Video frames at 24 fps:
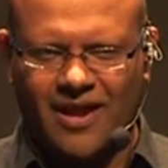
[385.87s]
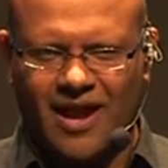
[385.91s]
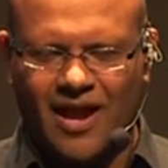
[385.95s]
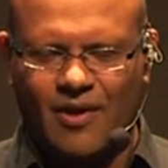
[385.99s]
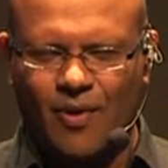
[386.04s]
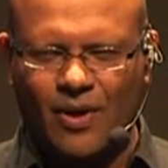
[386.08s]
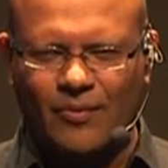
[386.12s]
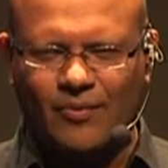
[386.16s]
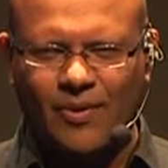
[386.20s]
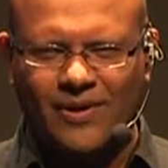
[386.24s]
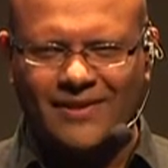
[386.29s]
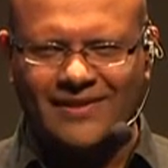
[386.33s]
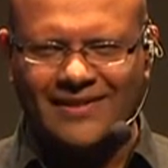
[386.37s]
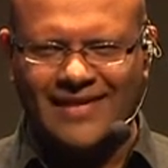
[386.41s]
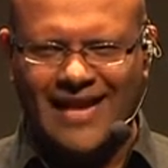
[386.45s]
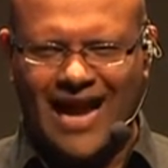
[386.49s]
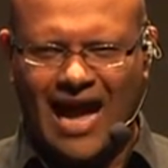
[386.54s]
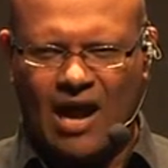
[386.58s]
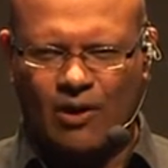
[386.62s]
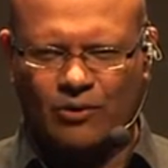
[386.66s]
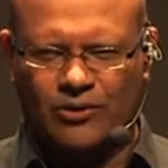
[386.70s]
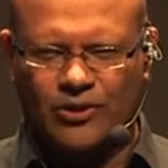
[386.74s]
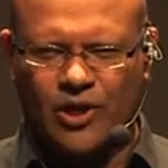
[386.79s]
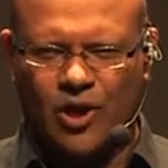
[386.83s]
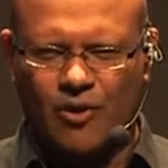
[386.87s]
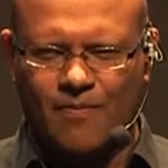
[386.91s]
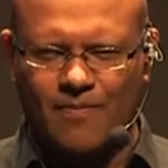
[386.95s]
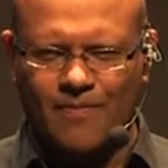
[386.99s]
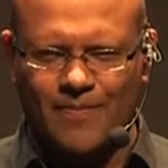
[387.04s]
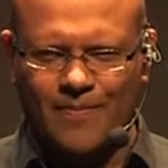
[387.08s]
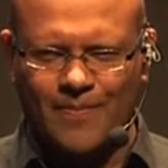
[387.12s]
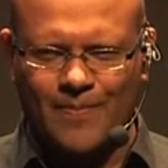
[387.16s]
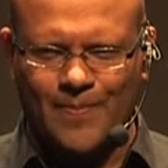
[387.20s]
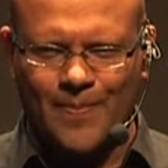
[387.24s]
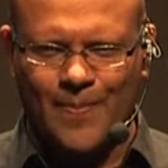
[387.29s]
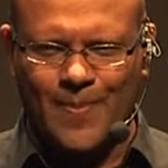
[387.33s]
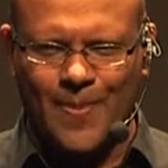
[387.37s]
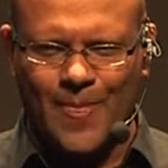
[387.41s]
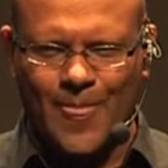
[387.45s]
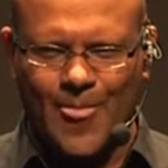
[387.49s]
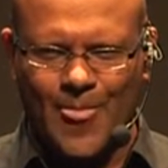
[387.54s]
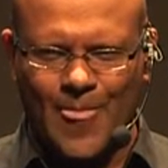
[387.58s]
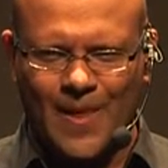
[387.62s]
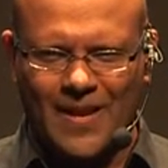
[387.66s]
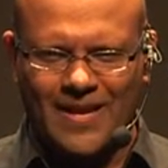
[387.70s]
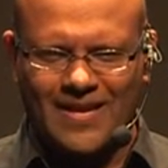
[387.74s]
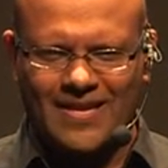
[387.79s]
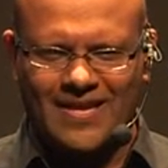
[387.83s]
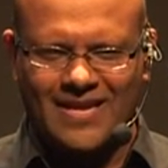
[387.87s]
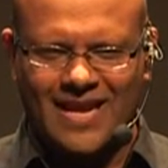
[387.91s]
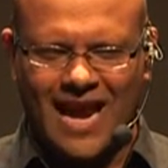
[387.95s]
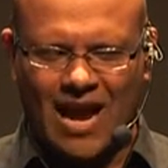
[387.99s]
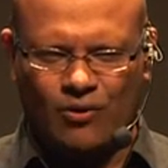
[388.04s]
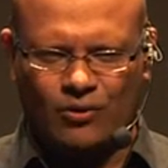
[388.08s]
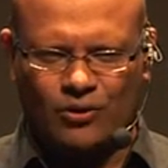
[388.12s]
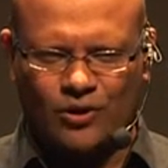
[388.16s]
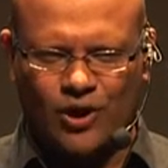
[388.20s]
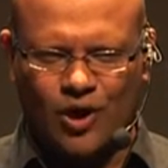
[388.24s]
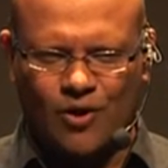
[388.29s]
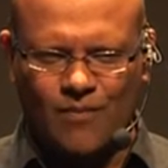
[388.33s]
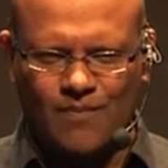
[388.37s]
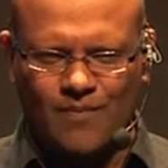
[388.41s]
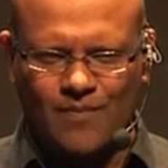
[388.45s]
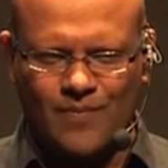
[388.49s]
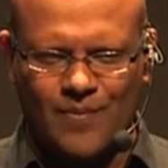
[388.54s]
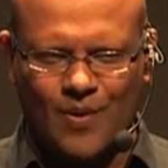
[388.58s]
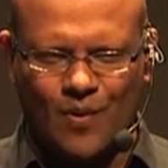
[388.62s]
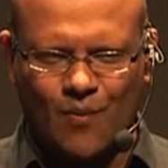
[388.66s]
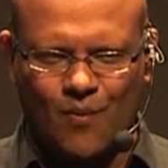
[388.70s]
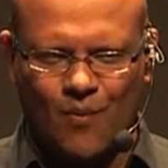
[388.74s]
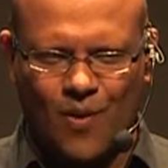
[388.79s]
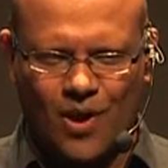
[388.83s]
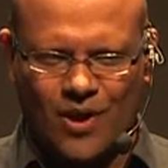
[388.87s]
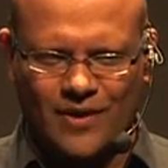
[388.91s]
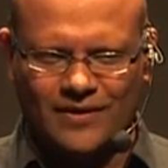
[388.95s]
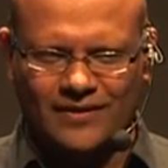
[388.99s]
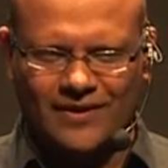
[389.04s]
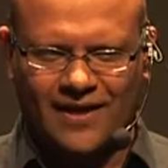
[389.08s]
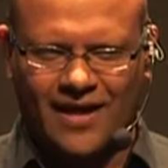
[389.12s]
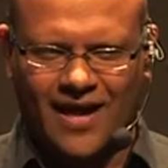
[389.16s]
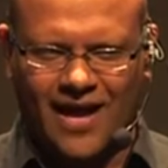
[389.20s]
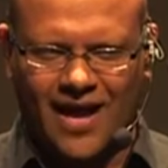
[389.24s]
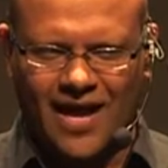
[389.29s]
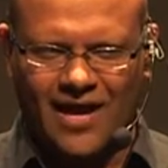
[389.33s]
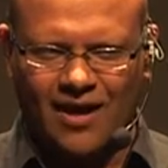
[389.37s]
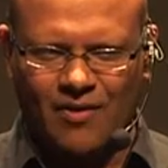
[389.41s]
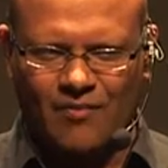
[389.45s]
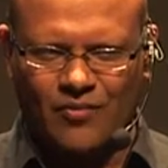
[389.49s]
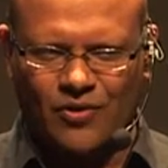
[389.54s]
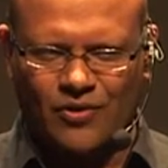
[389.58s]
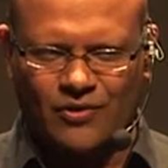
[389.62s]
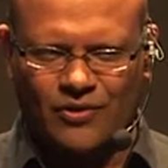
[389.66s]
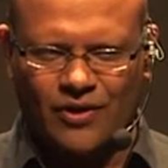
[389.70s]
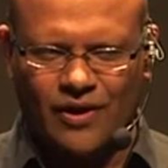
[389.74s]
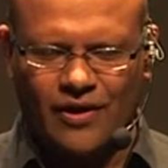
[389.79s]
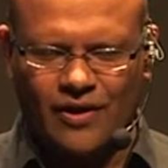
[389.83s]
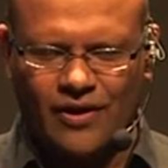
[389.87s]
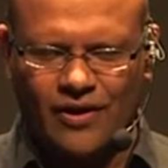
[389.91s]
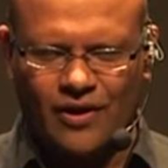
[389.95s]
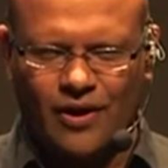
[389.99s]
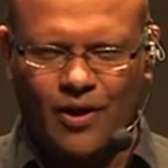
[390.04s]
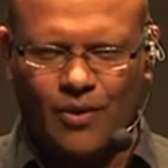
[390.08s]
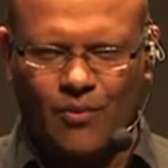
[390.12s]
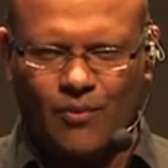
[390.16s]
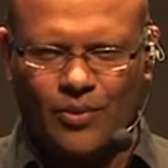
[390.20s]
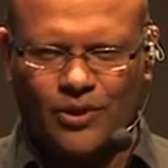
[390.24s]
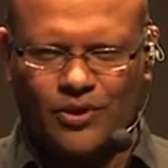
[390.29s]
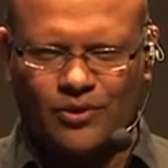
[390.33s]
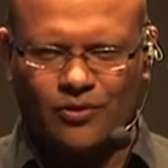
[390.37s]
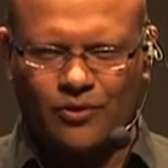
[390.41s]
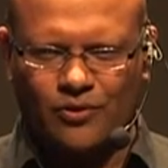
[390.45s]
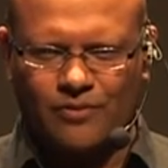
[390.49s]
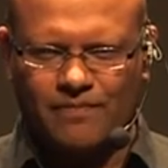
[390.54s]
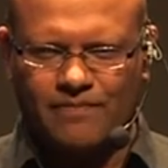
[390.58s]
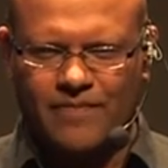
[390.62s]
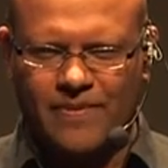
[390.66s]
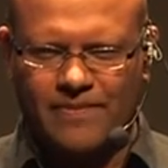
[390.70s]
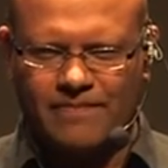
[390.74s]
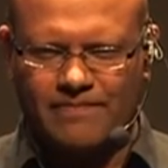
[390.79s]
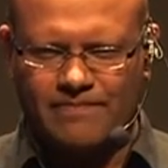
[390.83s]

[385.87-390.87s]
And what was the outcome? The outcome was a computer which could